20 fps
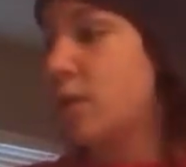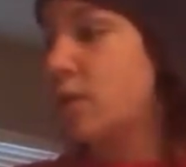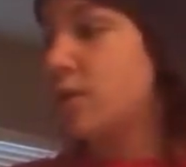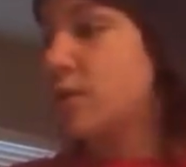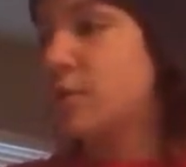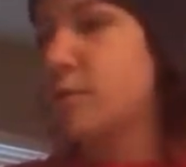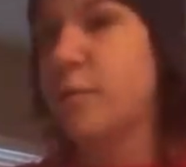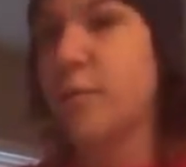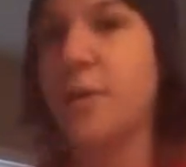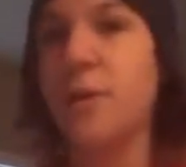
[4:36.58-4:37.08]

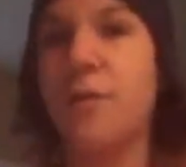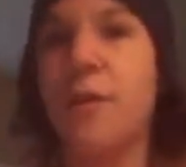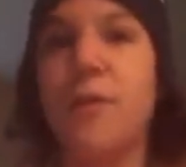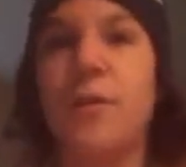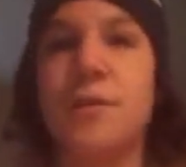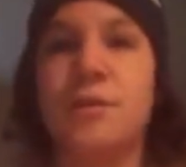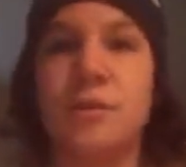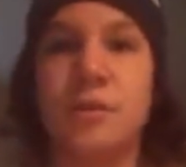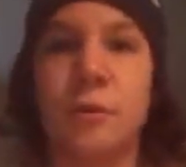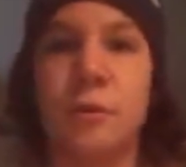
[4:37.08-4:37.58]
So I'm running
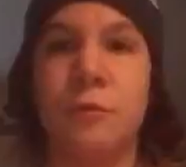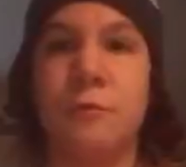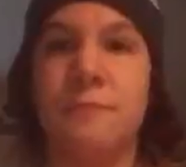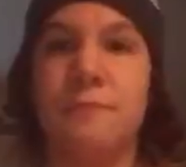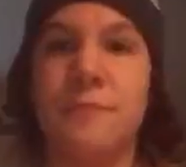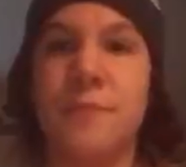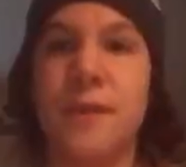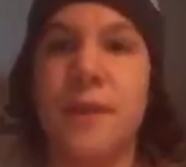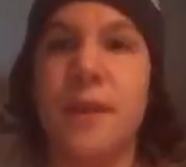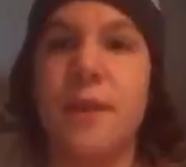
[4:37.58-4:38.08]
around the school,
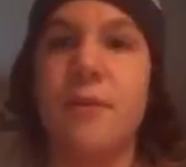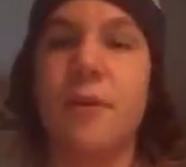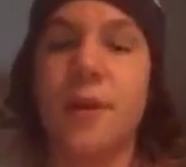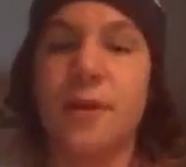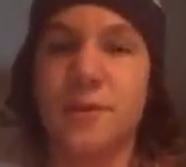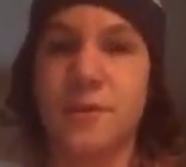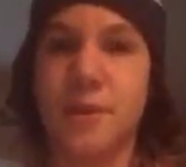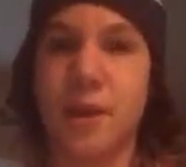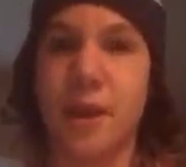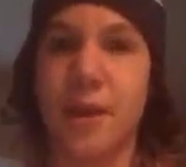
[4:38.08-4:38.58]
and I go
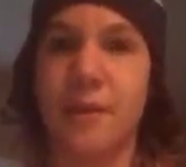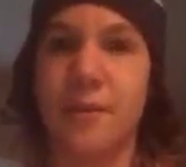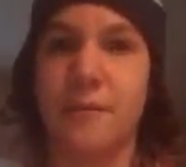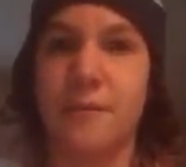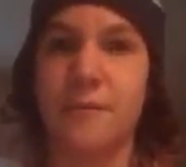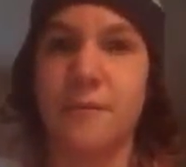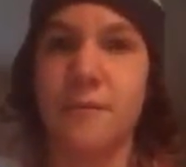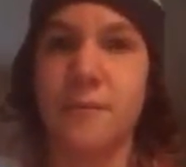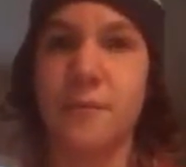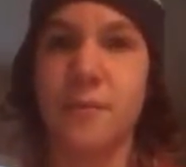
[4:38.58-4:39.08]
outside.
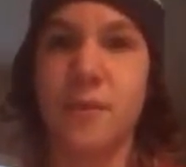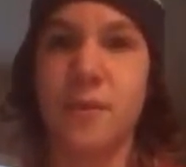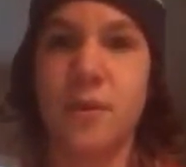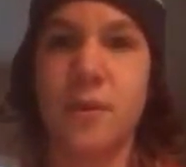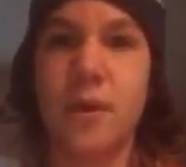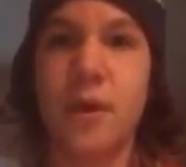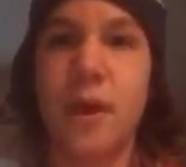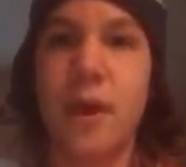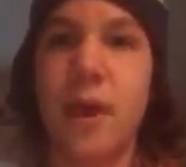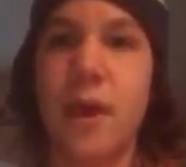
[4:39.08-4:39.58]

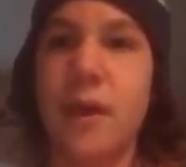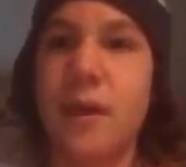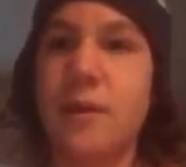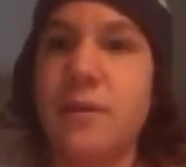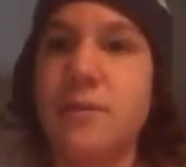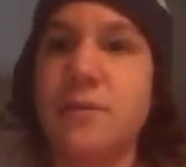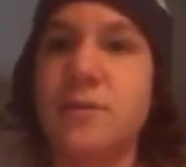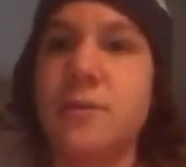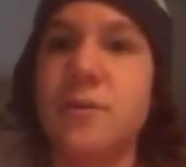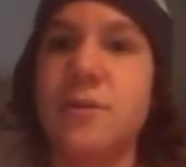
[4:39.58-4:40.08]

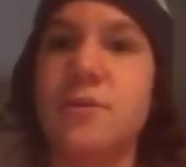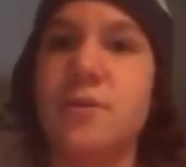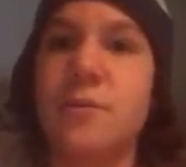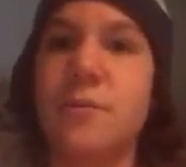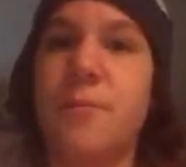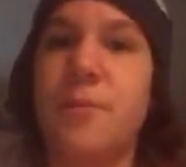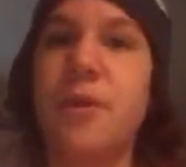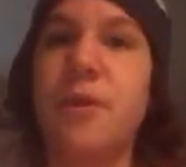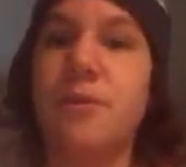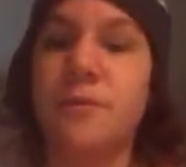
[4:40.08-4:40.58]
And there's a
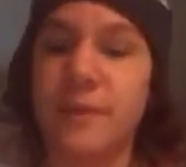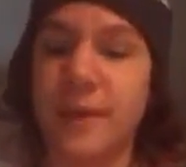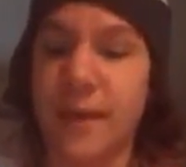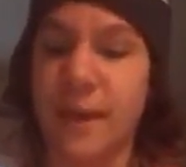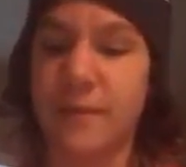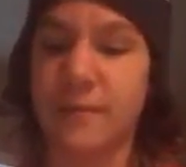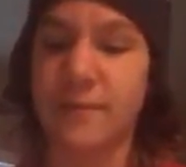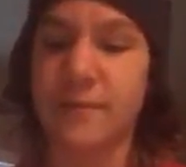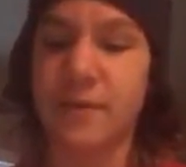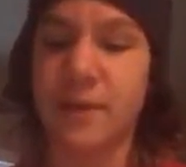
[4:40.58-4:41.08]
building
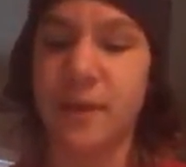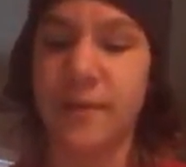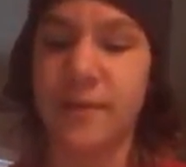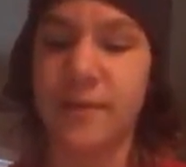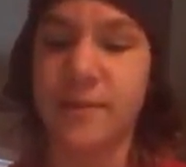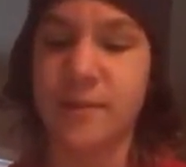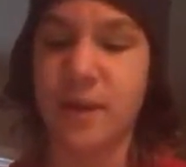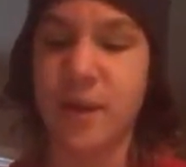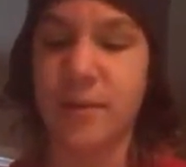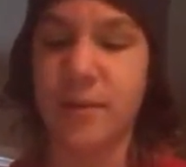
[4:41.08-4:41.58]
outside
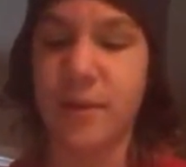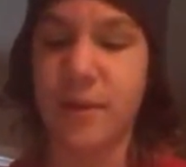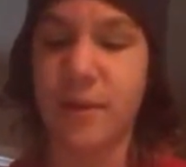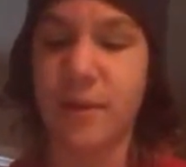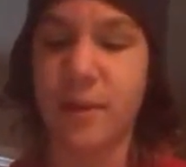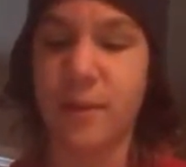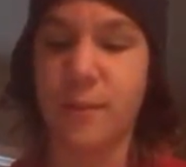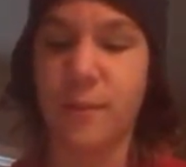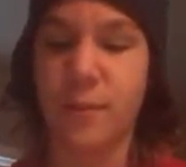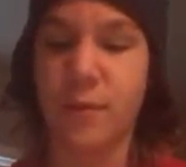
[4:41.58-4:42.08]
that's not there
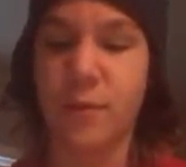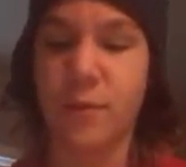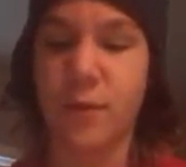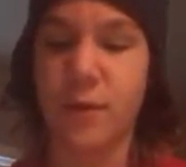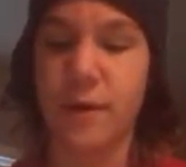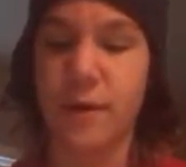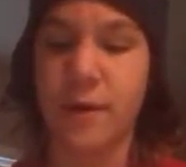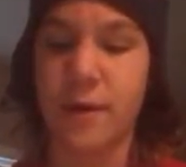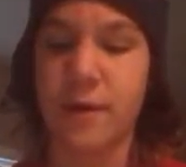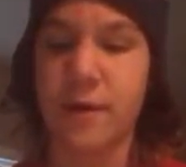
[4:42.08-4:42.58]
anymore.
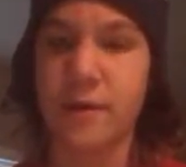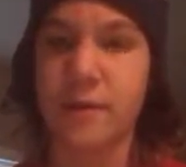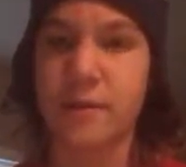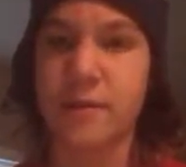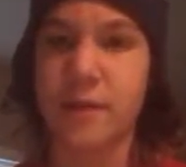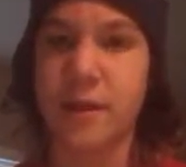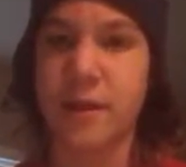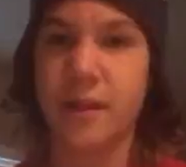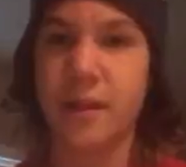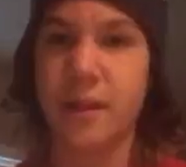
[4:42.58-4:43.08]
It
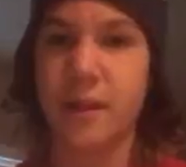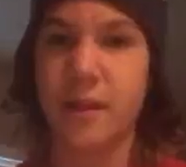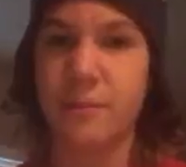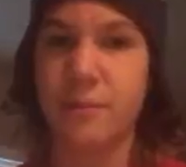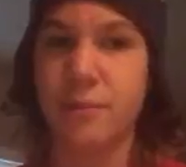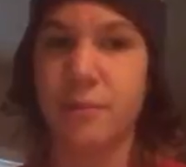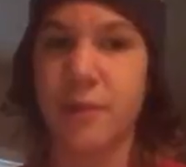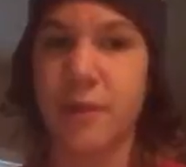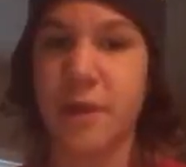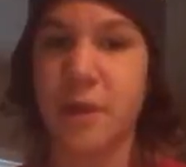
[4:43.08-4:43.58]
contained
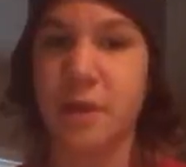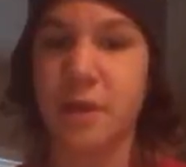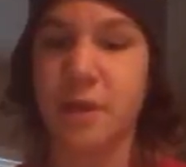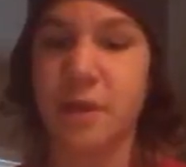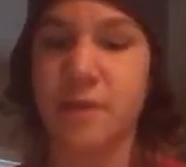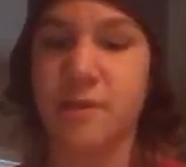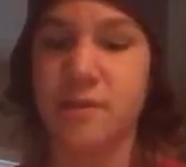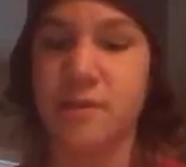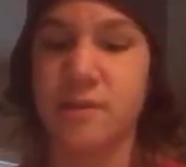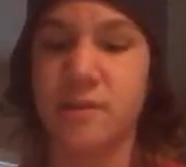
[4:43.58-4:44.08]
like
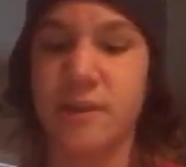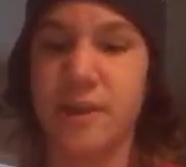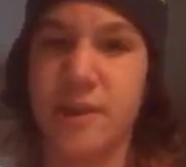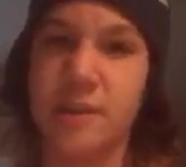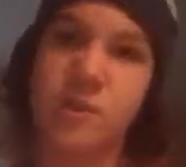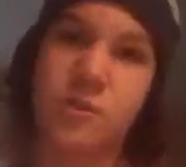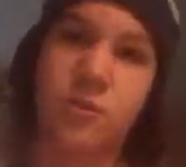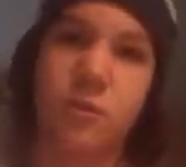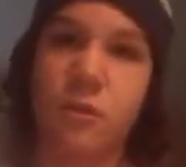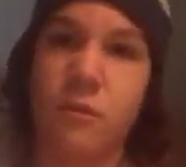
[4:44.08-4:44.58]
playthings, and
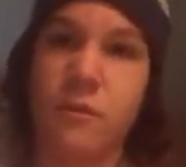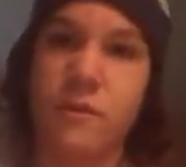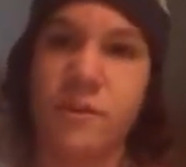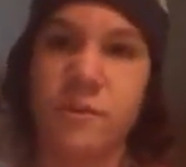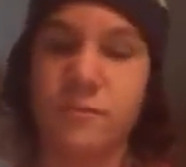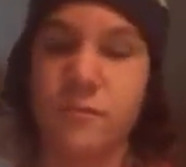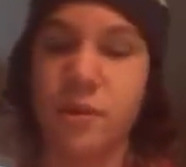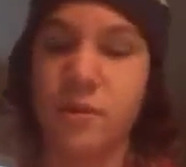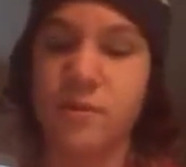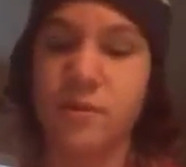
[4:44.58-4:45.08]
next door was
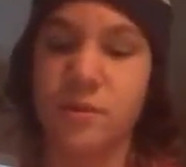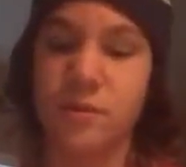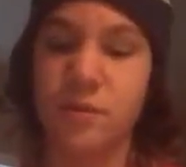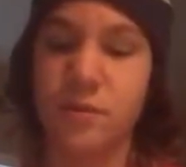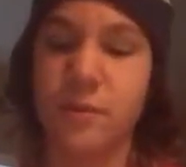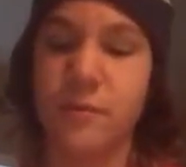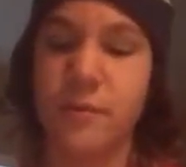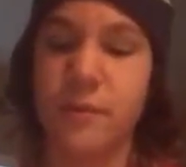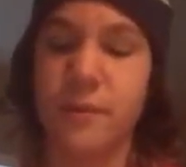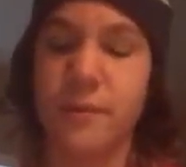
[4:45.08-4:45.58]
a music
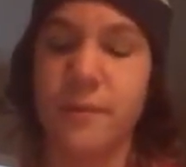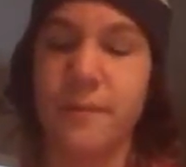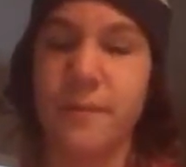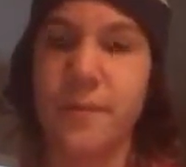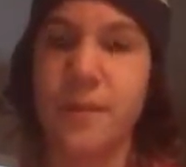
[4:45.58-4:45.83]
room